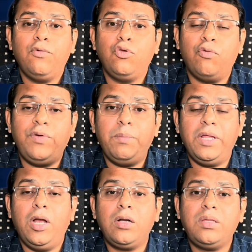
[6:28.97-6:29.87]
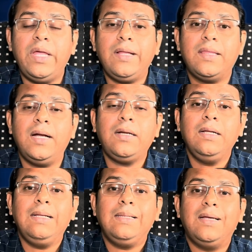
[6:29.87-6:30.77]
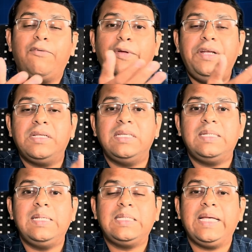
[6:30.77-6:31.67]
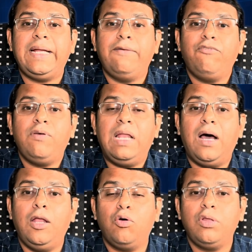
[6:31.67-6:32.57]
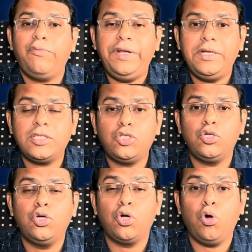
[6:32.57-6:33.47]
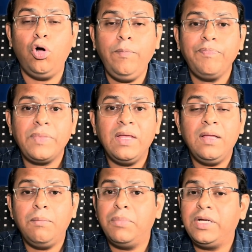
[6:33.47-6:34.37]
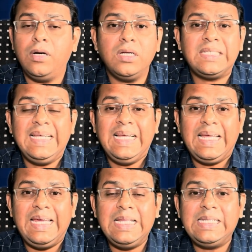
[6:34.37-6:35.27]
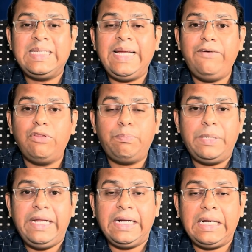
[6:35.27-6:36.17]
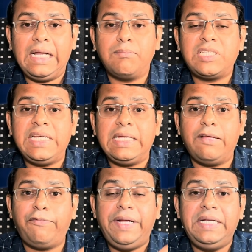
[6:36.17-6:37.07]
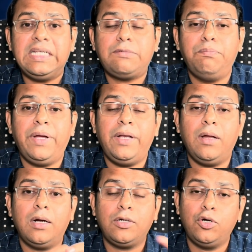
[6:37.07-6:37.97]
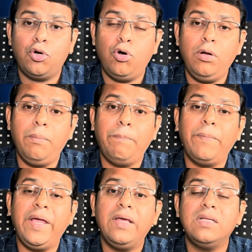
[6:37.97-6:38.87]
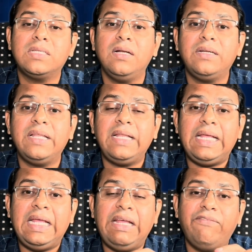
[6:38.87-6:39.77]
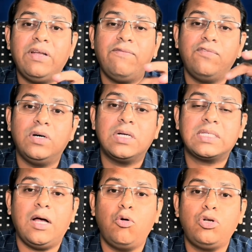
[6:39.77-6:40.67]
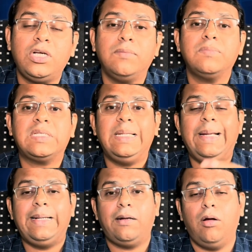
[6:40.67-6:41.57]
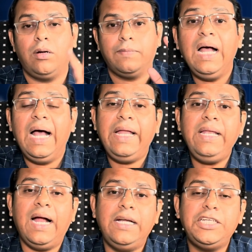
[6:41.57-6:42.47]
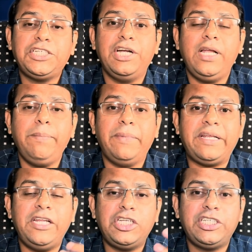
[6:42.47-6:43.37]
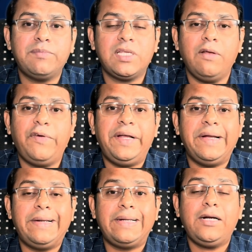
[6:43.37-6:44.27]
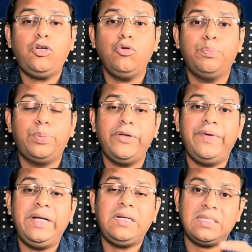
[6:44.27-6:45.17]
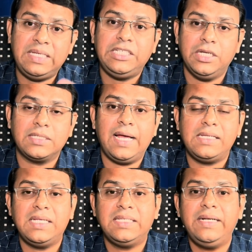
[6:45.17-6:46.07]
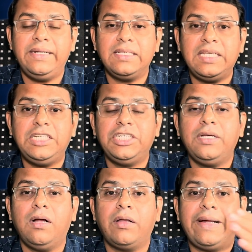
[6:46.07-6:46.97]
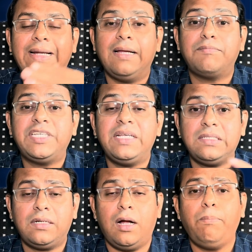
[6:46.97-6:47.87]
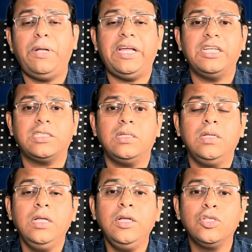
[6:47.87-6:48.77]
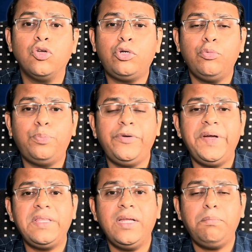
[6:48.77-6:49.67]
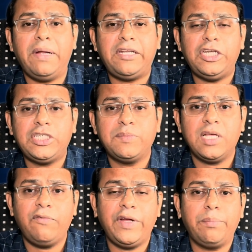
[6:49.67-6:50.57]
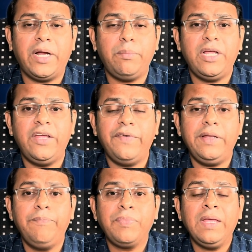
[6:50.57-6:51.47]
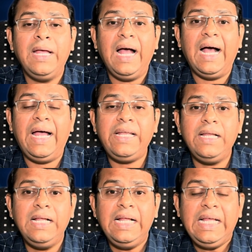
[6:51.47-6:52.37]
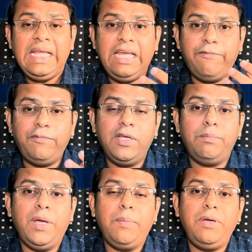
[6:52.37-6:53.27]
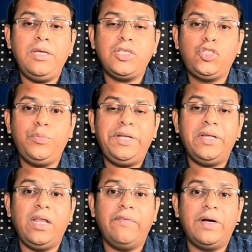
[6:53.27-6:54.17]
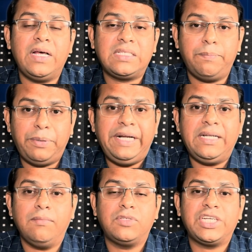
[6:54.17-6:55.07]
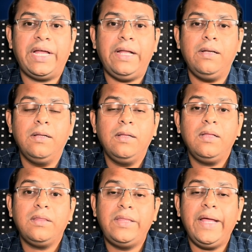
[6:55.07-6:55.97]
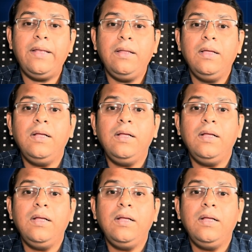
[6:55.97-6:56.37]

no we may not think that the fetus is inside we will allow the fetus to grow because inside with preeclampsia the fetus may not grow may result in even worse outcomes later on and additionally magnesium sulfate a drug to prevent seizures as i said seizure or eclampsia is a complication so to prevent that magnesium sulfate might be given and if the baby is to be delivered as a preterm child, then